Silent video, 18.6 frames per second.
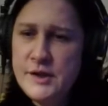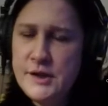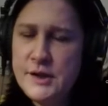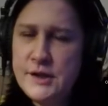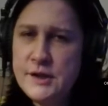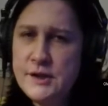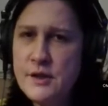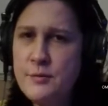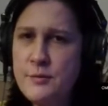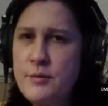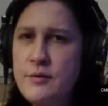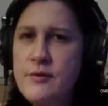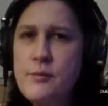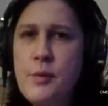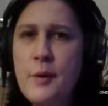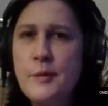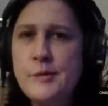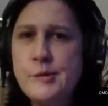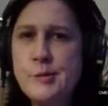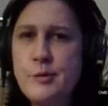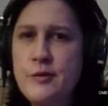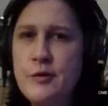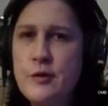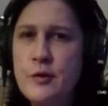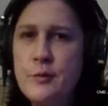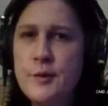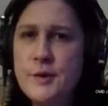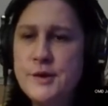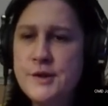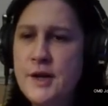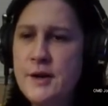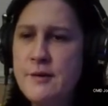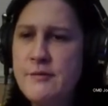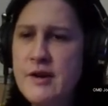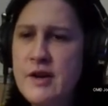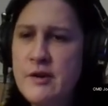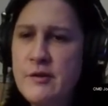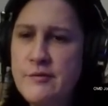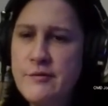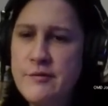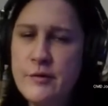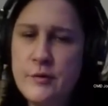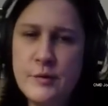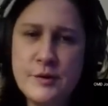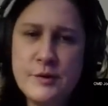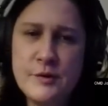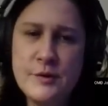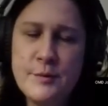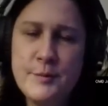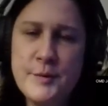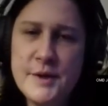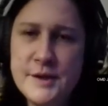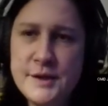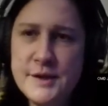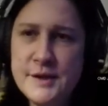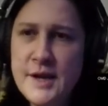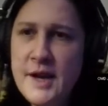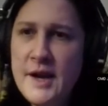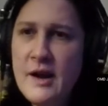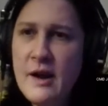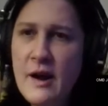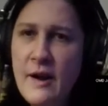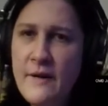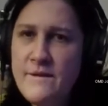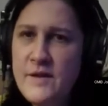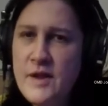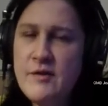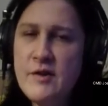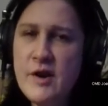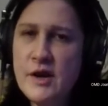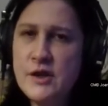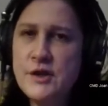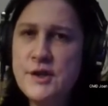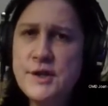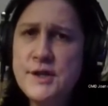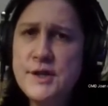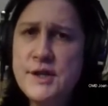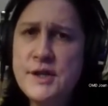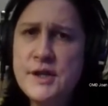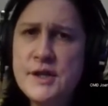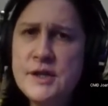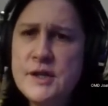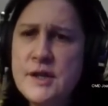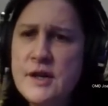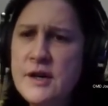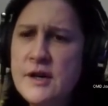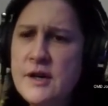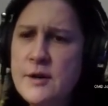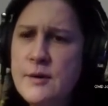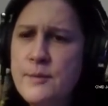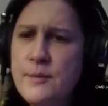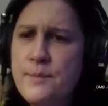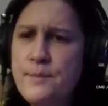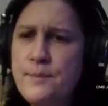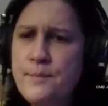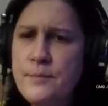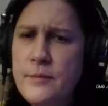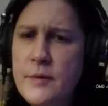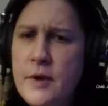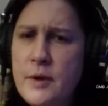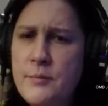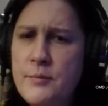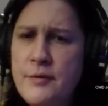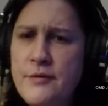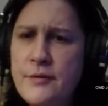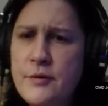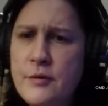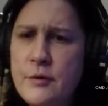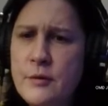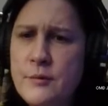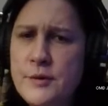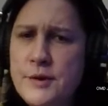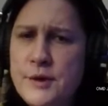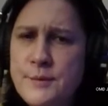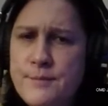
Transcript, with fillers: is top of the pops performance, I'm really looking forward to it because I've never actually seen this um, performed.